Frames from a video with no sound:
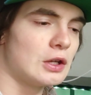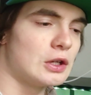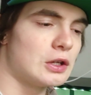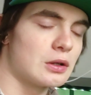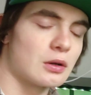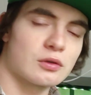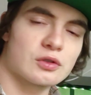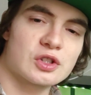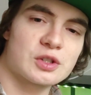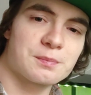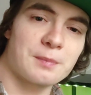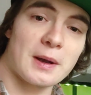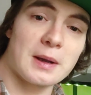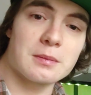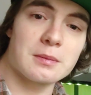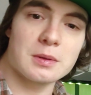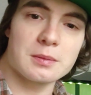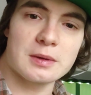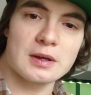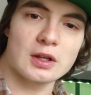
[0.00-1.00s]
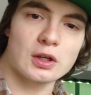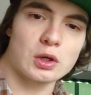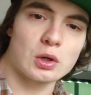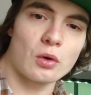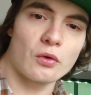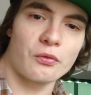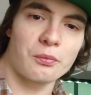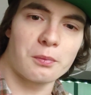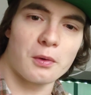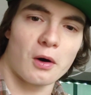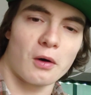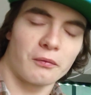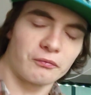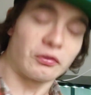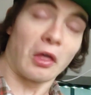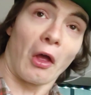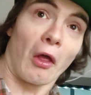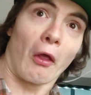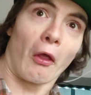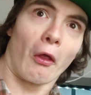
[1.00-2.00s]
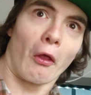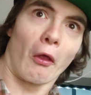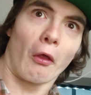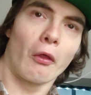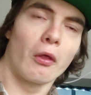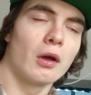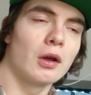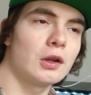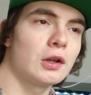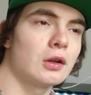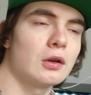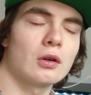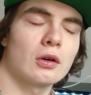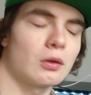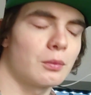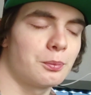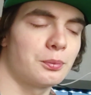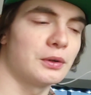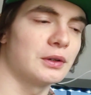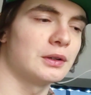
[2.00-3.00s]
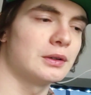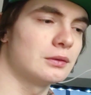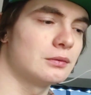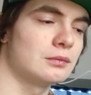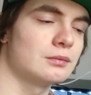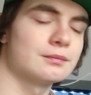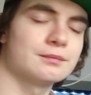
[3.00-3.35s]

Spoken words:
Despite me being a goofball, but